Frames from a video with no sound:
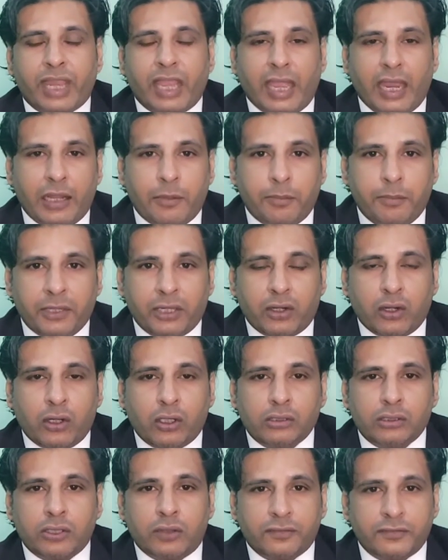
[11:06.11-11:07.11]
and
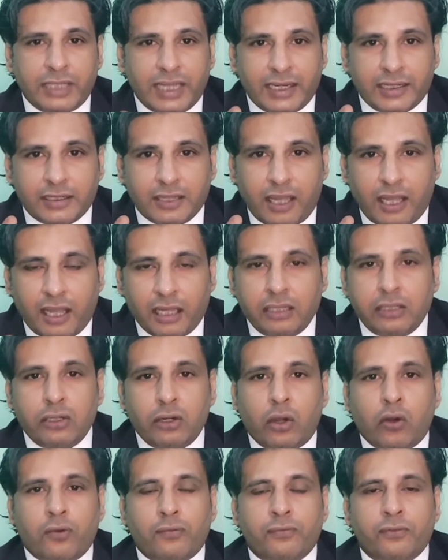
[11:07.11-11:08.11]
because of that
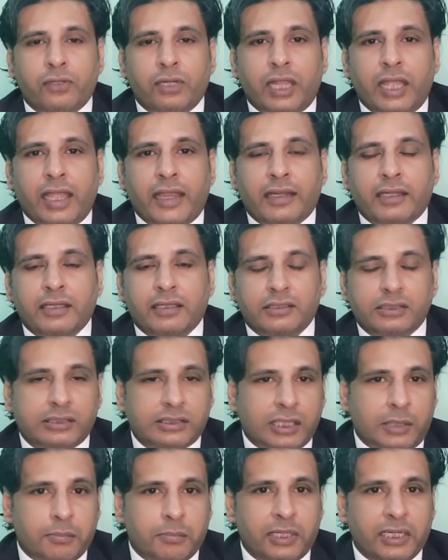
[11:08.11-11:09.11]
unlawful act
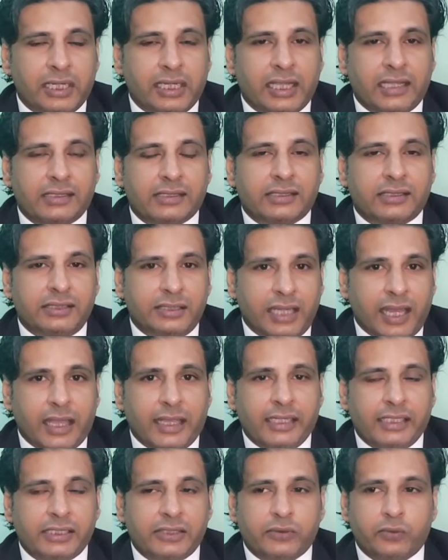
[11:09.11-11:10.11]
somebody else
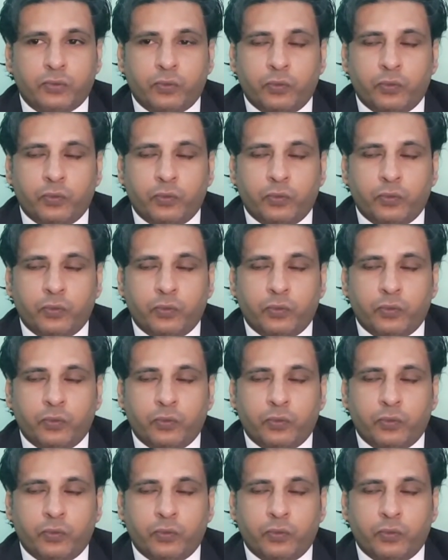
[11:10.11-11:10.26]
dies